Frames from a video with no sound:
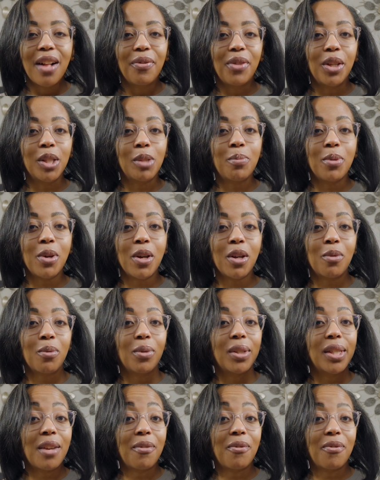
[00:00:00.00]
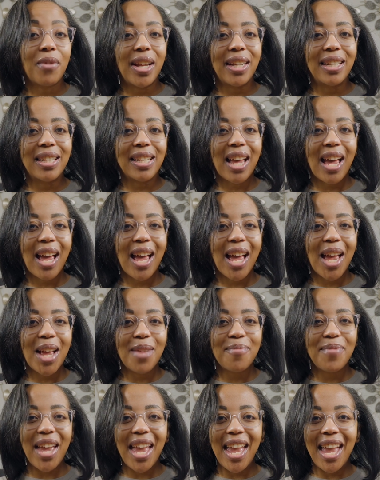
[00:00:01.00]
This book was a fun
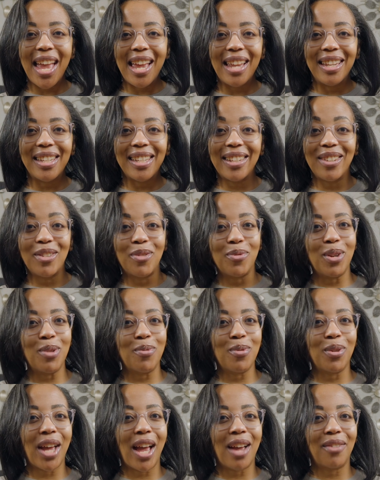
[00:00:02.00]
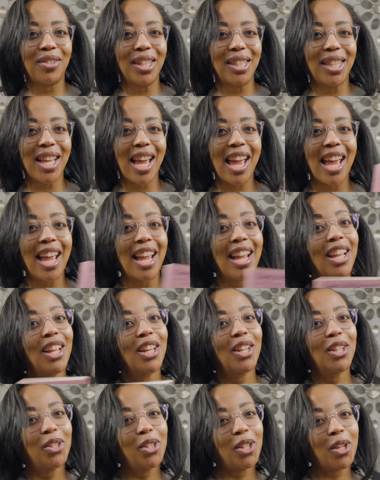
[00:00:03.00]
time, and we will have to say,
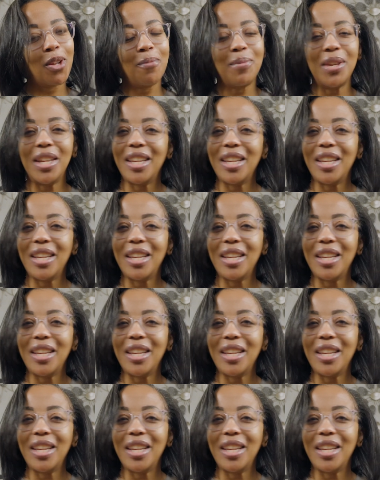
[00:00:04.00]
to be